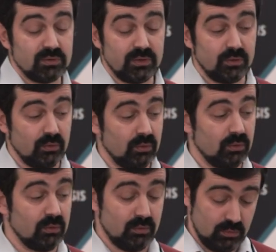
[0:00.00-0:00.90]
The
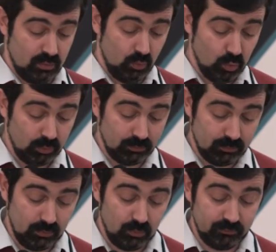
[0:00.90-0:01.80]
goal
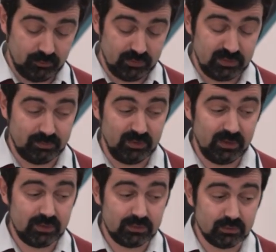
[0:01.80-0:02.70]
of this
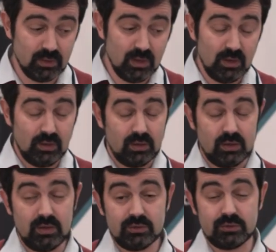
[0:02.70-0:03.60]
application
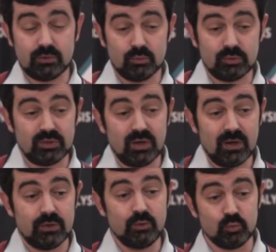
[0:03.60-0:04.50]
is to
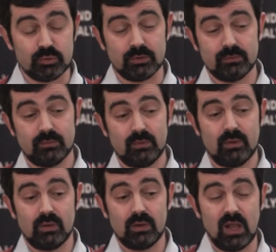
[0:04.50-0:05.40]
try use
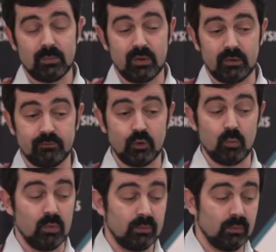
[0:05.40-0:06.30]
library
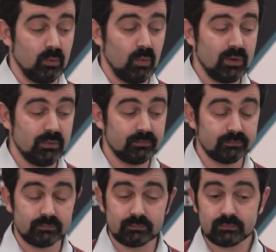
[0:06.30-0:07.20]
from one
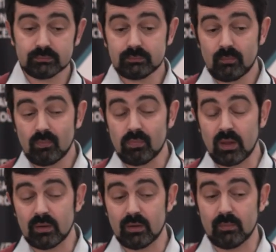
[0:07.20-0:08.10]

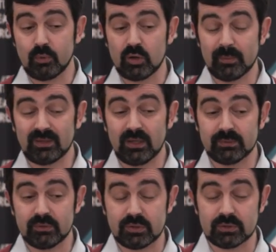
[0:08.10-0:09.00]
programming
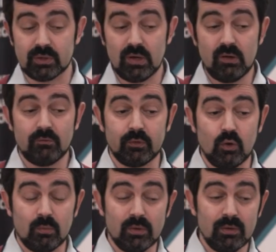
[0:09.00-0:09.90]
languages
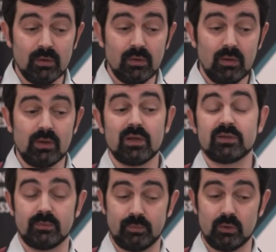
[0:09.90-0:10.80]
from
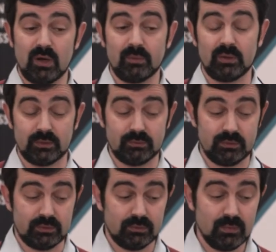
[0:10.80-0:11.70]
another programming
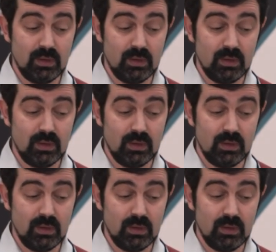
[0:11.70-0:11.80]
languages.